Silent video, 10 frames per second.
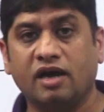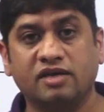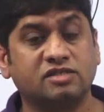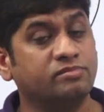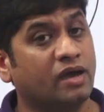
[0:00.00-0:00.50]

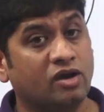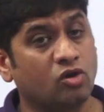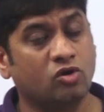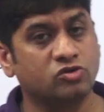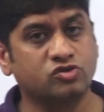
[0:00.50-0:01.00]
IISc
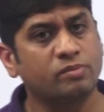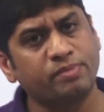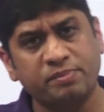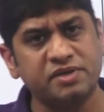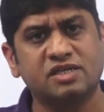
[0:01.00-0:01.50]
Bangalore also the
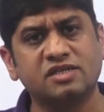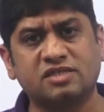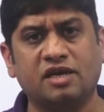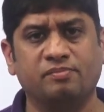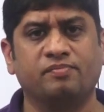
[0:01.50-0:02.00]
preparation is
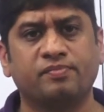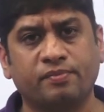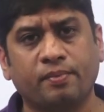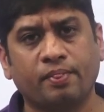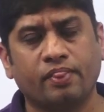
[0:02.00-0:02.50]
same.
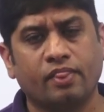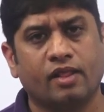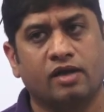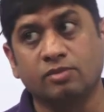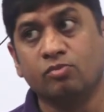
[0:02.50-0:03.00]

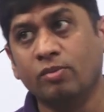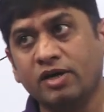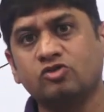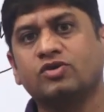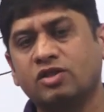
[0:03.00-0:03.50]
The moment
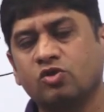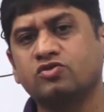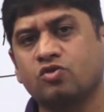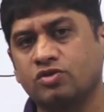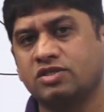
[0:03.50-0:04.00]
you join those
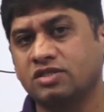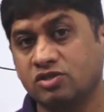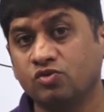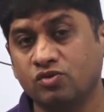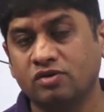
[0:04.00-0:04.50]
courses
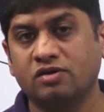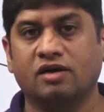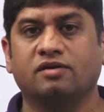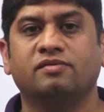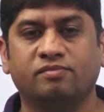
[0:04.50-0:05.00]
you
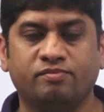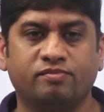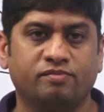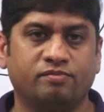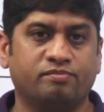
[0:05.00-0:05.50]

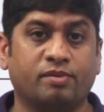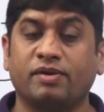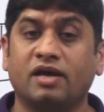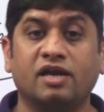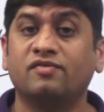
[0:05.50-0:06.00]

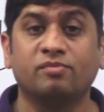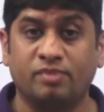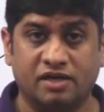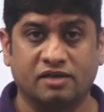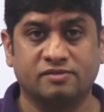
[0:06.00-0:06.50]
prepare even
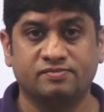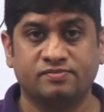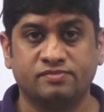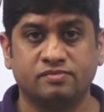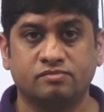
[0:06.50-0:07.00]
better
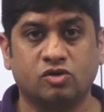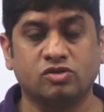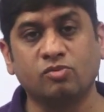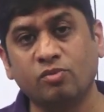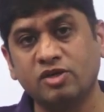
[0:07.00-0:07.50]
because
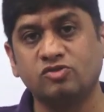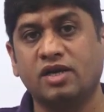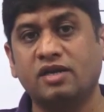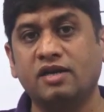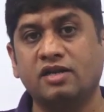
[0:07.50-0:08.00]
the moment you
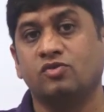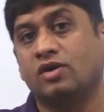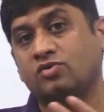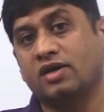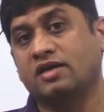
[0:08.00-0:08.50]
join NITIE you are
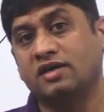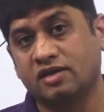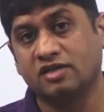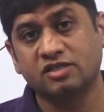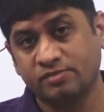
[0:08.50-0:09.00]
to get
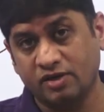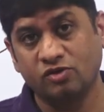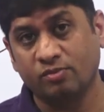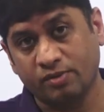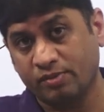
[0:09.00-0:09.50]
internship and
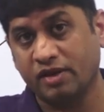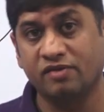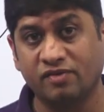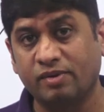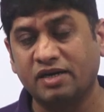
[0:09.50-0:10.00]
you are prepare
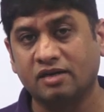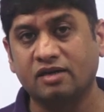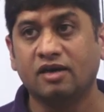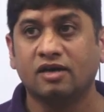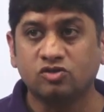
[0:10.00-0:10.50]
even better.
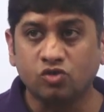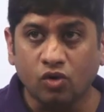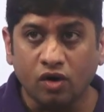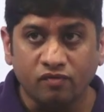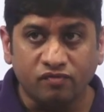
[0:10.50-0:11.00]
So,
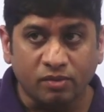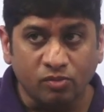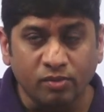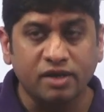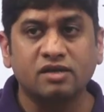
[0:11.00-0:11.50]
the
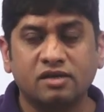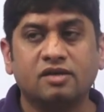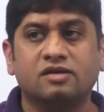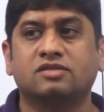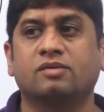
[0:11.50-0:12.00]
moment
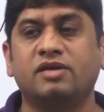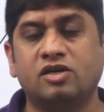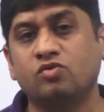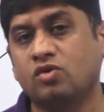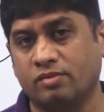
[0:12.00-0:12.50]
some
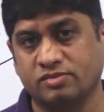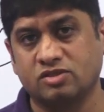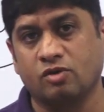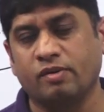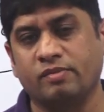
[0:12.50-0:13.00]
interview comes
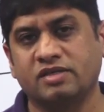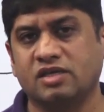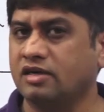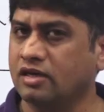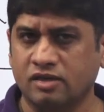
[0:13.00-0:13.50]
of public
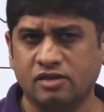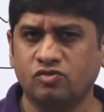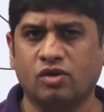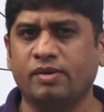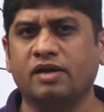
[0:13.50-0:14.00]
sector
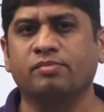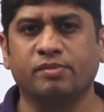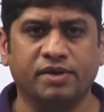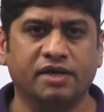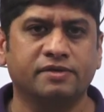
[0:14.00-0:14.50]
you are better
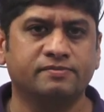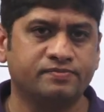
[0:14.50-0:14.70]
prepared